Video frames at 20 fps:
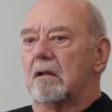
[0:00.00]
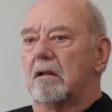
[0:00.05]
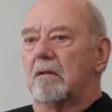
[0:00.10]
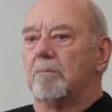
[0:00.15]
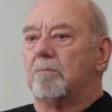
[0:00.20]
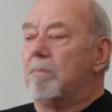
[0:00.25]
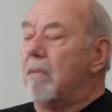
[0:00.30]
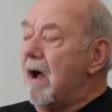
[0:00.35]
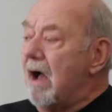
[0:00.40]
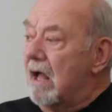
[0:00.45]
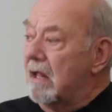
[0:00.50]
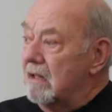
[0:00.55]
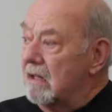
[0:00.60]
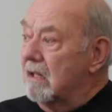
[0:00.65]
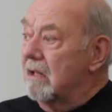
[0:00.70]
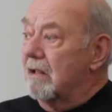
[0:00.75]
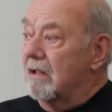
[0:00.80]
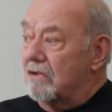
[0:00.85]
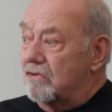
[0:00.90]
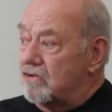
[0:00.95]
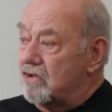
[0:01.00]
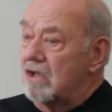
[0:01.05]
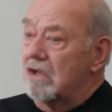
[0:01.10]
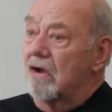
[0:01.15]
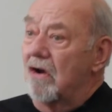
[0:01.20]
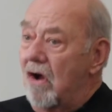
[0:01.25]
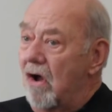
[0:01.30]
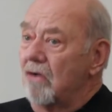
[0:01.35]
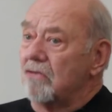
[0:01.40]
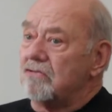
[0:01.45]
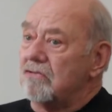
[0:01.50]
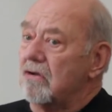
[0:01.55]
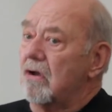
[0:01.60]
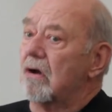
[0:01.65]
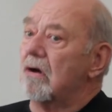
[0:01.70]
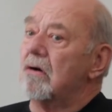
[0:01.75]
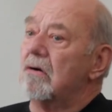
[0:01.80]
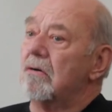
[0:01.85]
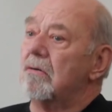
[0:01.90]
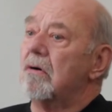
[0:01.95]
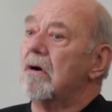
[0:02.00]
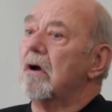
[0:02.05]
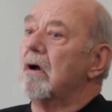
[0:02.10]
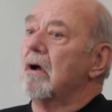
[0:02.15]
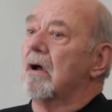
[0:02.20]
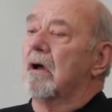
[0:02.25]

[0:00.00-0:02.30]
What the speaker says: but she also